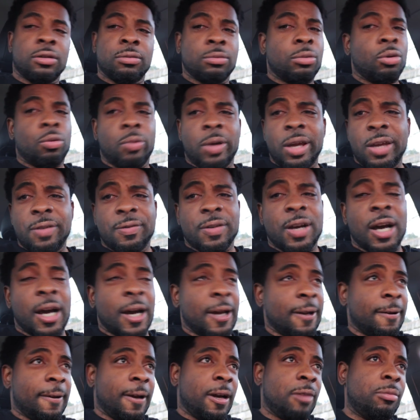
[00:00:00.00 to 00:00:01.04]
But Wave
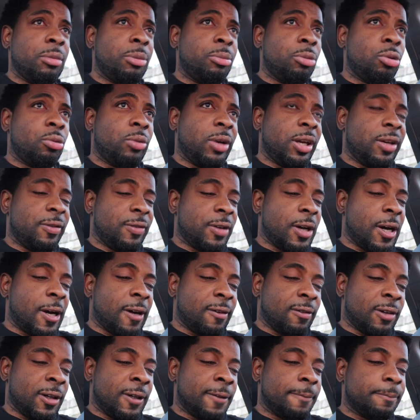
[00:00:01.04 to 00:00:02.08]
God. I remember Wave
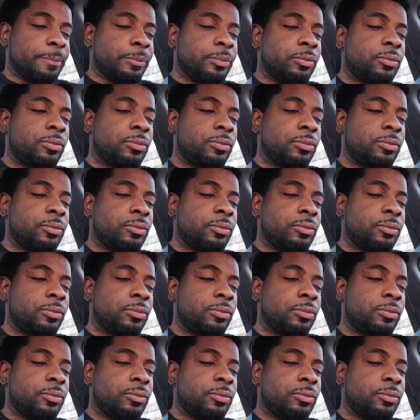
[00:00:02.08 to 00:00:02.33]
God, right?